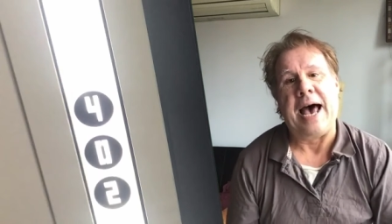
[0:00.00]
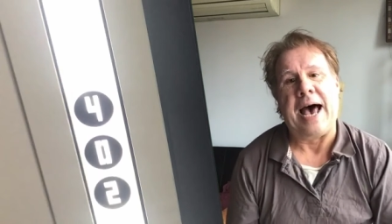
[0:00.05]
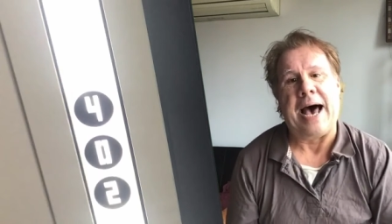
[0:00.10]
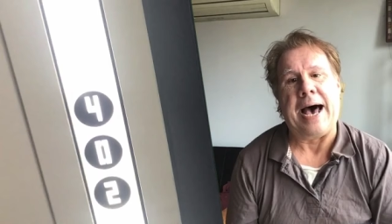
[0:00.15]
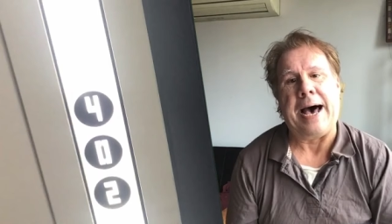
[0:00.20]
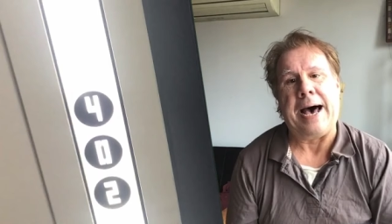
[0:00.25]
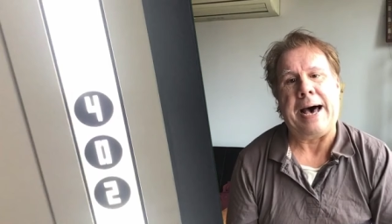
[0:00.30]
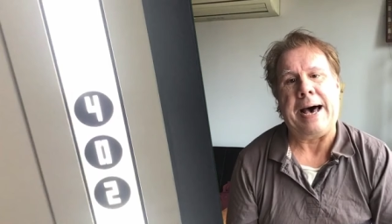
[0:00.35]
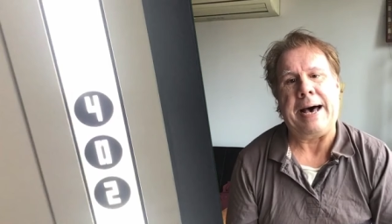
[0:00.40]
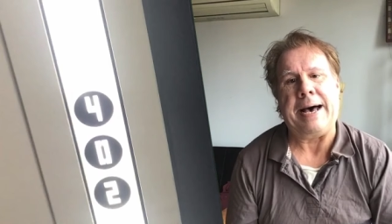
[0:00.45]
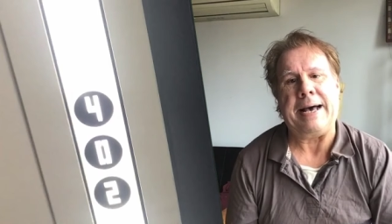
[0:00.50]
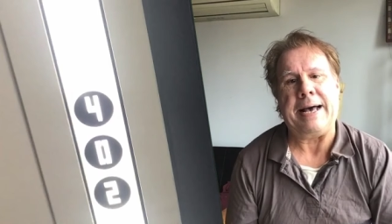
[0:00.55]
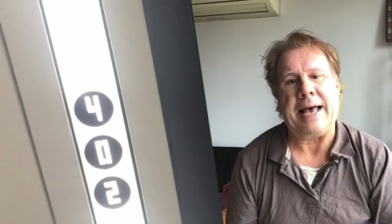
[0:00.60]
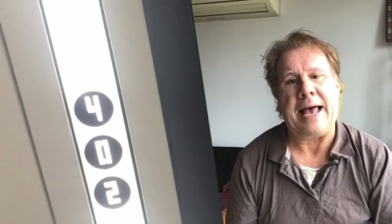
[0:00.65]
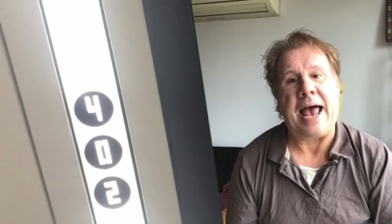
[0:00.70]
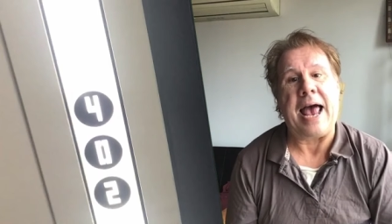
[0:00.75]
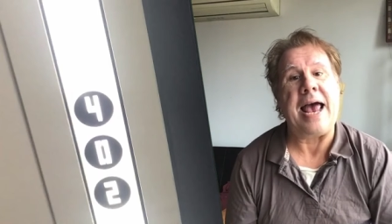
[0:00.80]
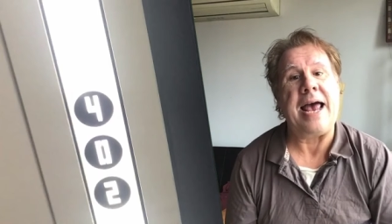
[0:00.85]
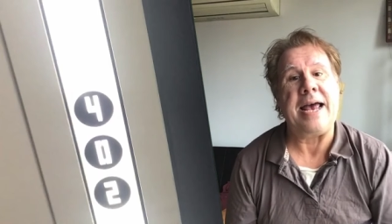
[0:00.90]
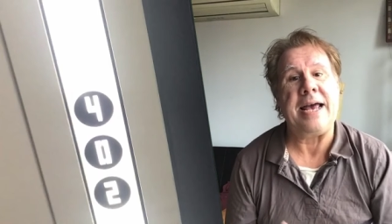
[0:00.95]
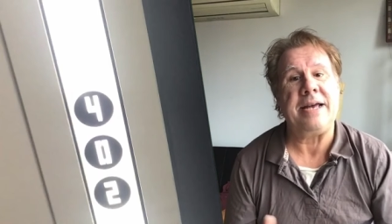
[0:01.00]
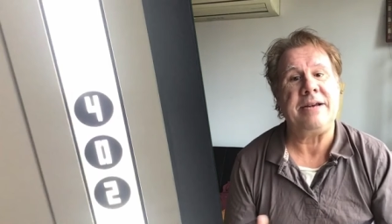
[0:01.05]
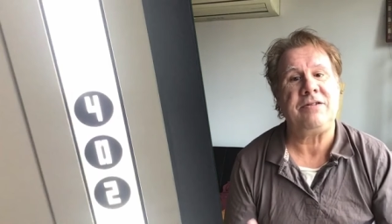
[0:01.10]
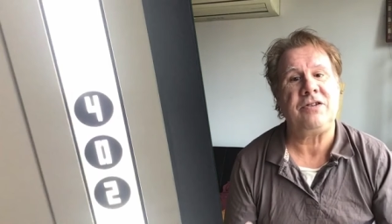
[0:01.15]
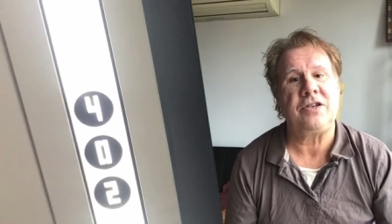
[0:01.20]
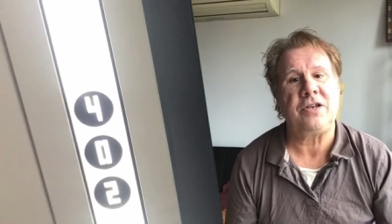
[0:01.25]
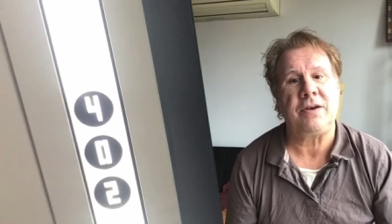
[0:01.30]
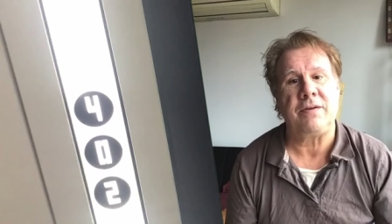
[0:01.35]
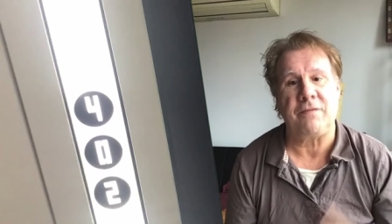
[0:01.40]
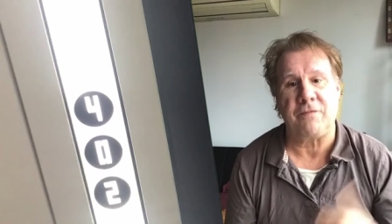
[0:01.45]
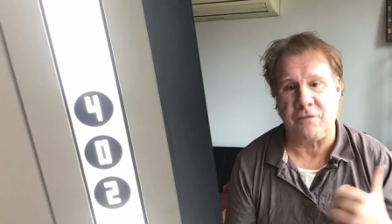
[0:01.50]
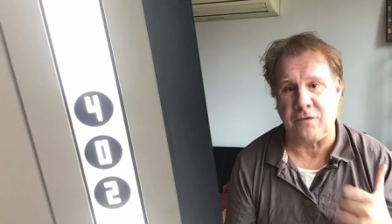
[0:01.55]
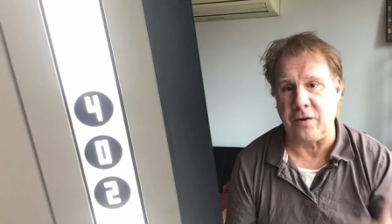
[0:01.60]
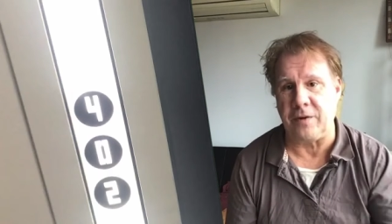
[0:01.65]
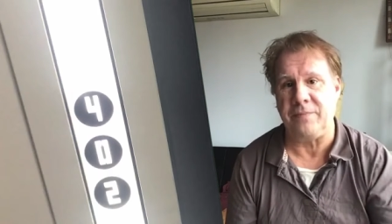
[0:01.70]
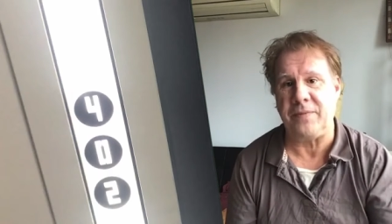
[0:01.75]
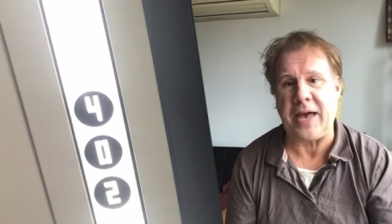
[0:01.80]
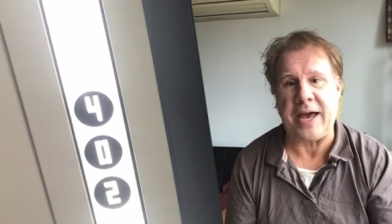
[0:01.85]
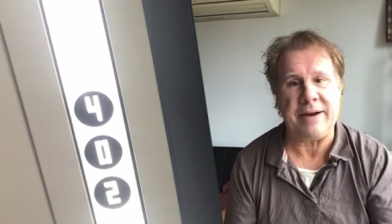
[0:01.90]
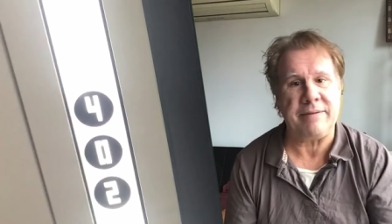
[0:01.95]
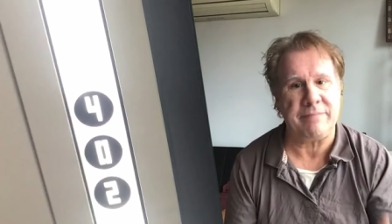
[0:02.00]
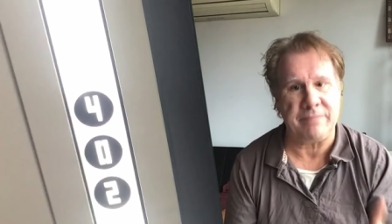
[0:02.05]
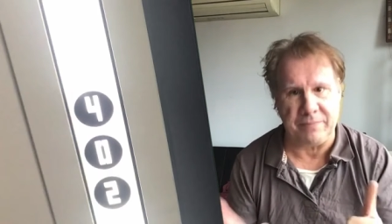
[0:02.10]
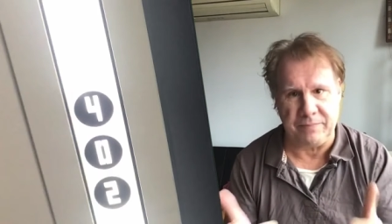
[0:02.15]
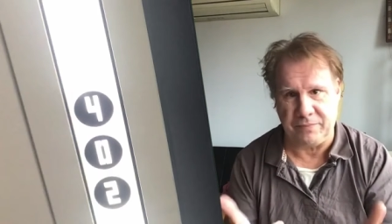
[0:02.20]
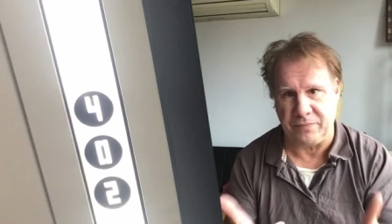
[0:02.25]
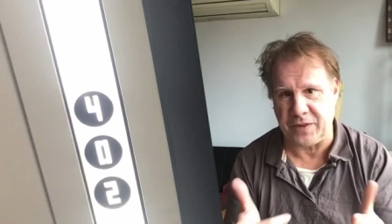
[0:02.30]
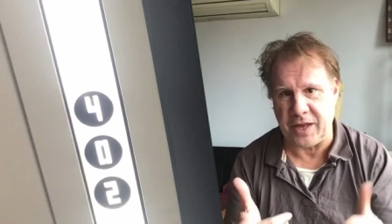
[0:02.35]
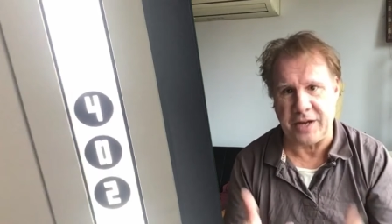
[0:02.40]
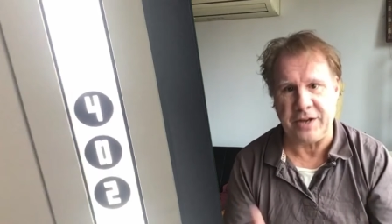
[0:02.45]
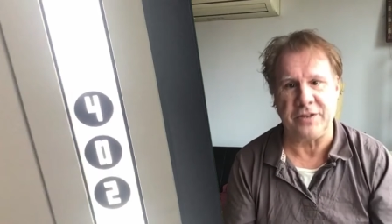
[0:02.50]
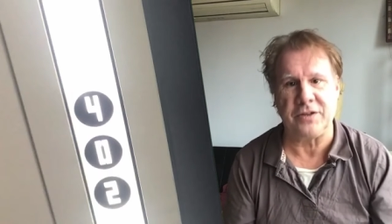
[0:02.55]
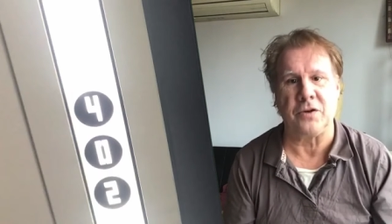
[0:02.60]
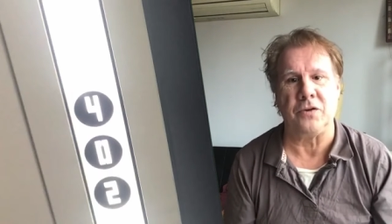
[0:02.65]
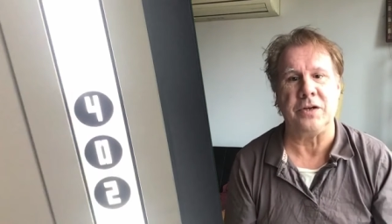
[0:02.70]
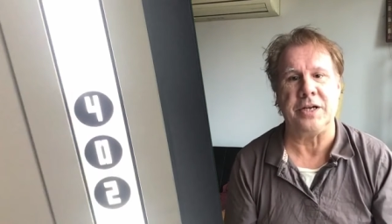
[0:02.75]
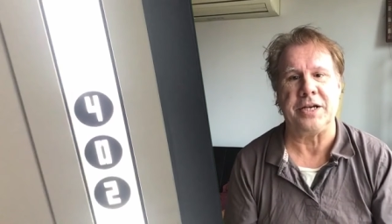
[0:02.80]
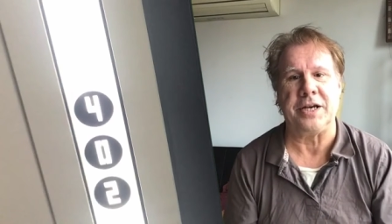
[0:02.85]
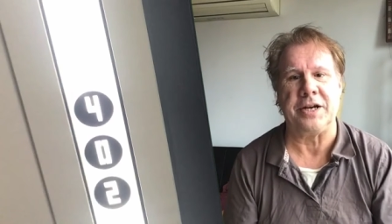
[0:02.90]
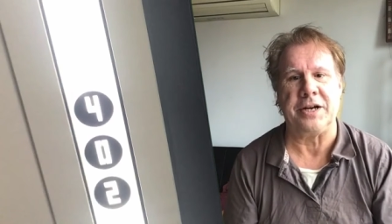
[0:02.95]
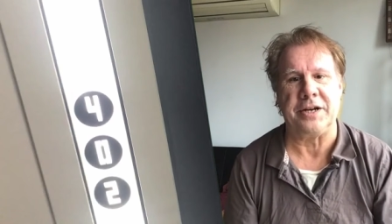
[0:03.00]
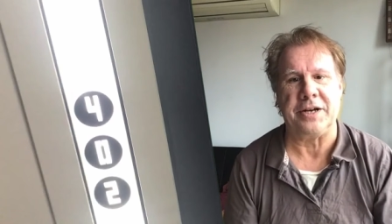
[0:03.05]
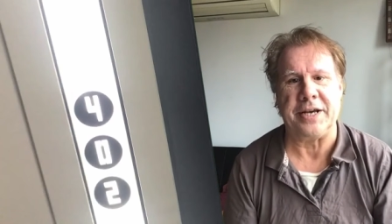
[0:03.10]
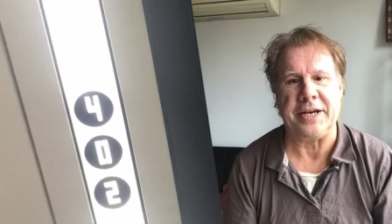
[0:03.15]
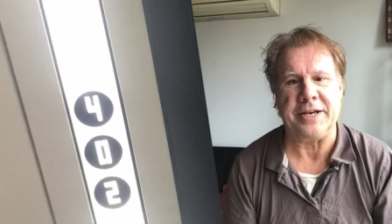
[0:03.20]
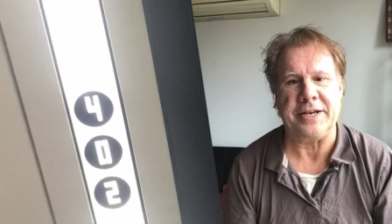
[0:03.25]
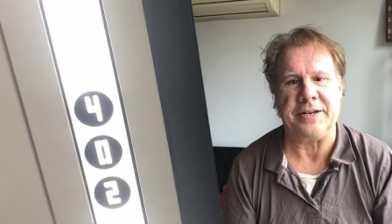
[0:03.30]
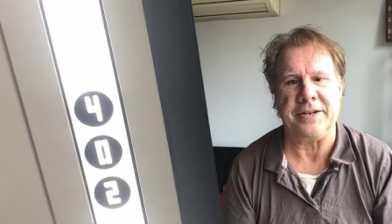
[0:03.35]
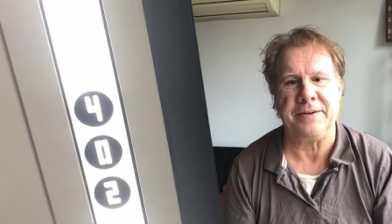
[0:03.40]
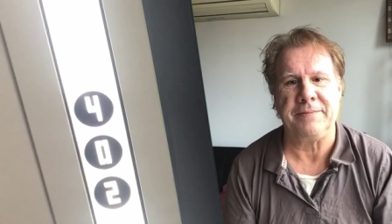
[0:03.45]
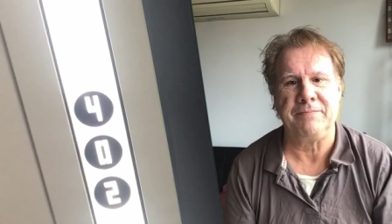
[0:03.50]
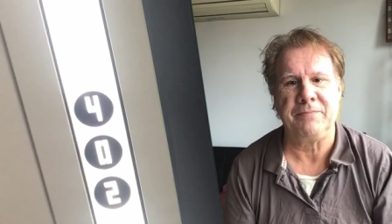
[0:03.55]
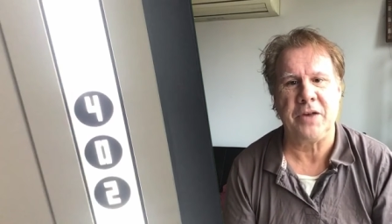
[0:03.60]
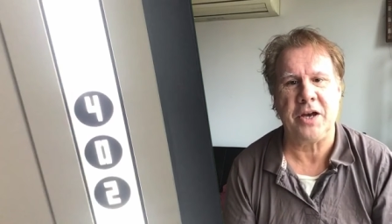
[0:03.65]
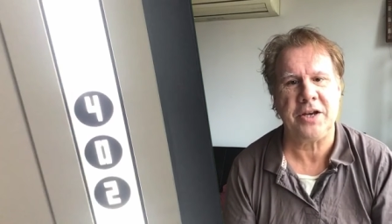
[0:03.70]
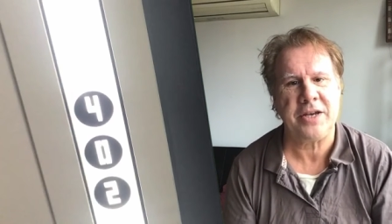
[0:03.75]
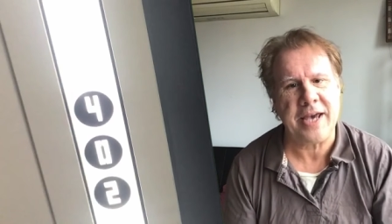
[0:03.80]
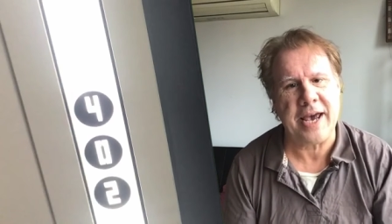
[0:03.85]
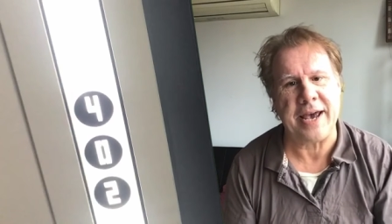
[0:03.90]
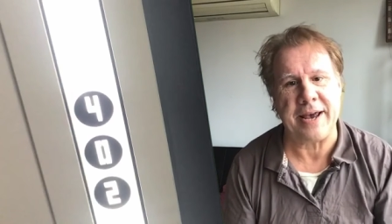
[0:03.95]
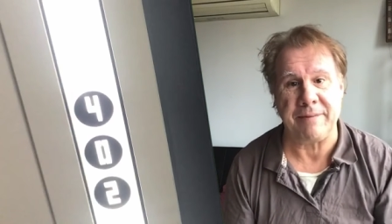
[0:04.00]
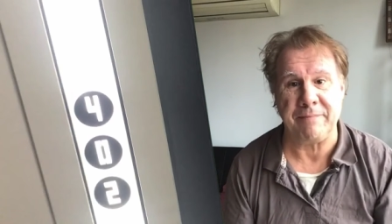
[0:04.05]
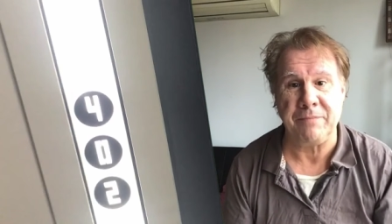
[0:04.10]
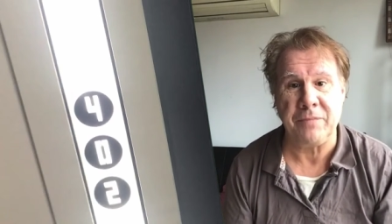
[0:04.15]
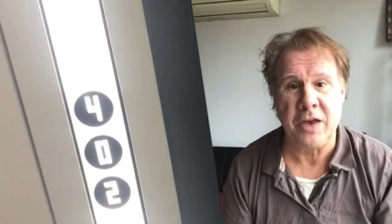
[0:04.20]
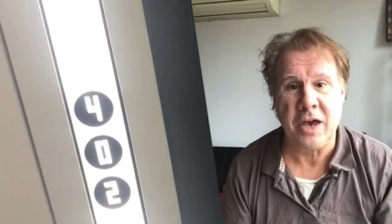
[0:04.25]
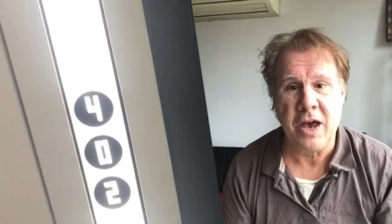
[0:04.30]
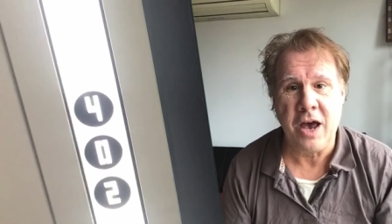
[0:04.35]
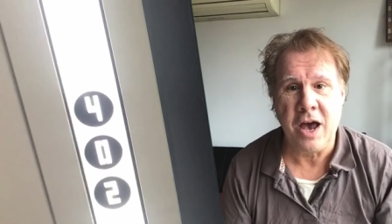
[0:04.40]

and from that is all you're going to need. Okay.